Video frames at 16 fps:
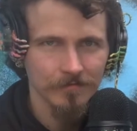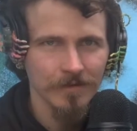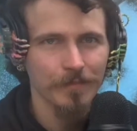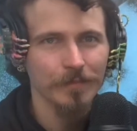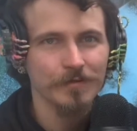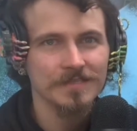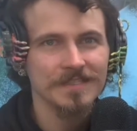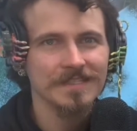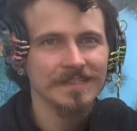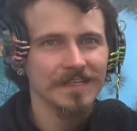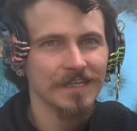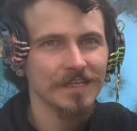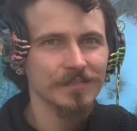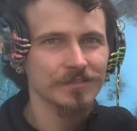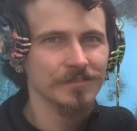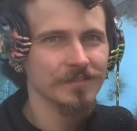
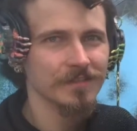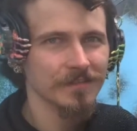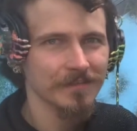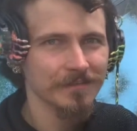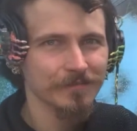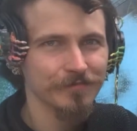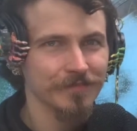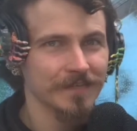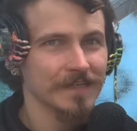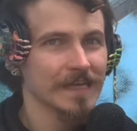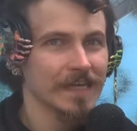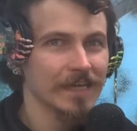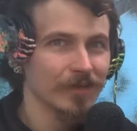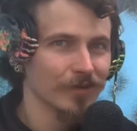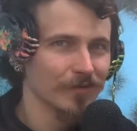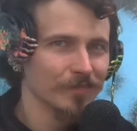representation of the
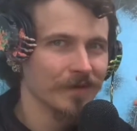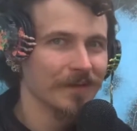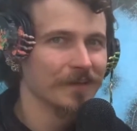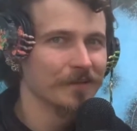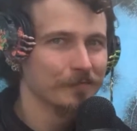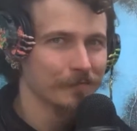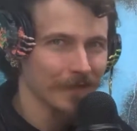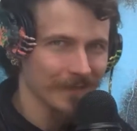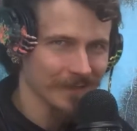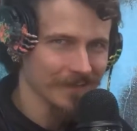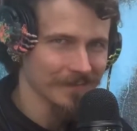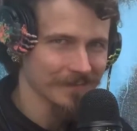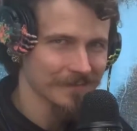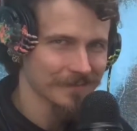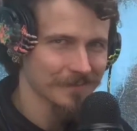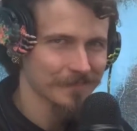inner Mind
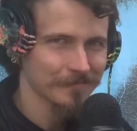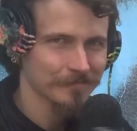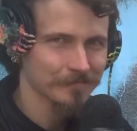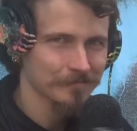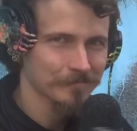Palace.